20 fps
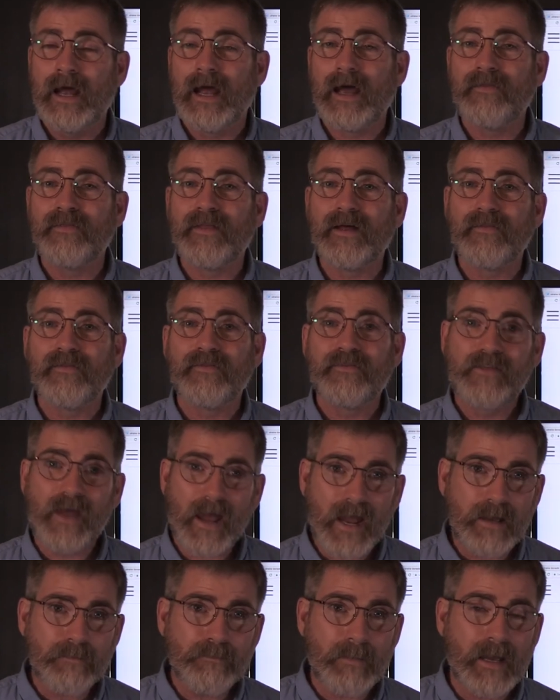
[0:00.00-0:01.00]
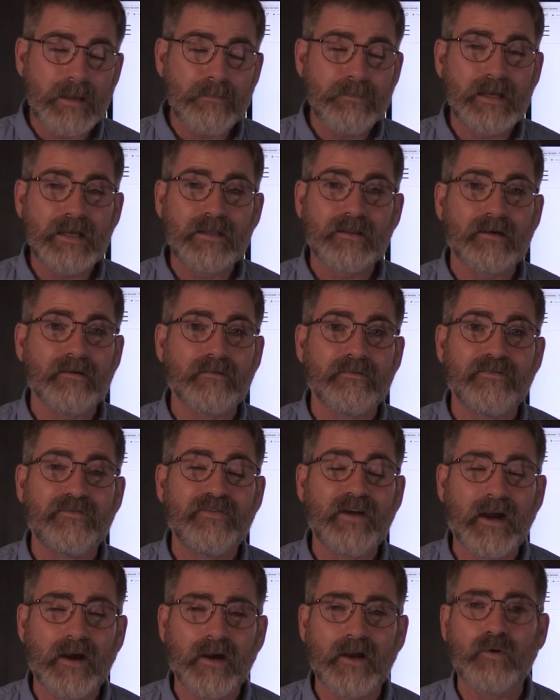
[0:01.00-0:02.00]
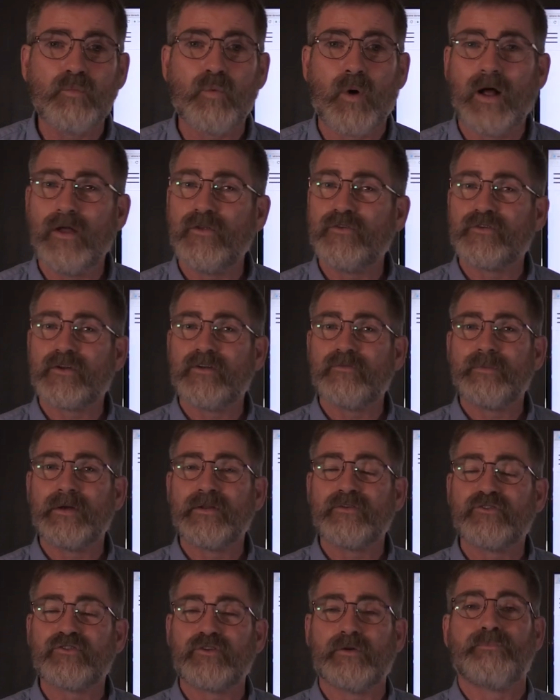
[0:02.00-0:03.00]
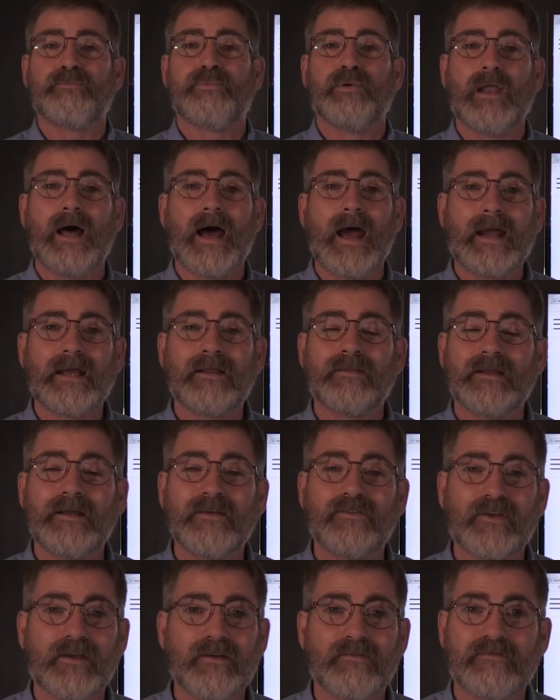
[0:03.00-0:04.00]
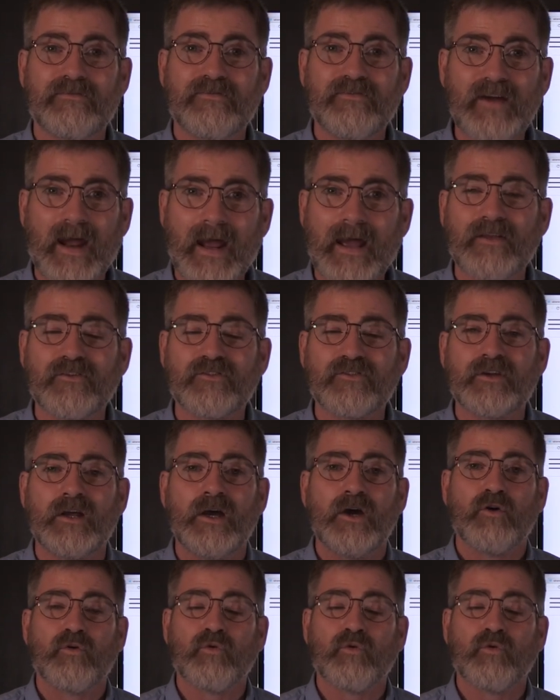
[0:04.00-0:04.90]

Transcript: and that they may be the very ones that have been supplying these advanced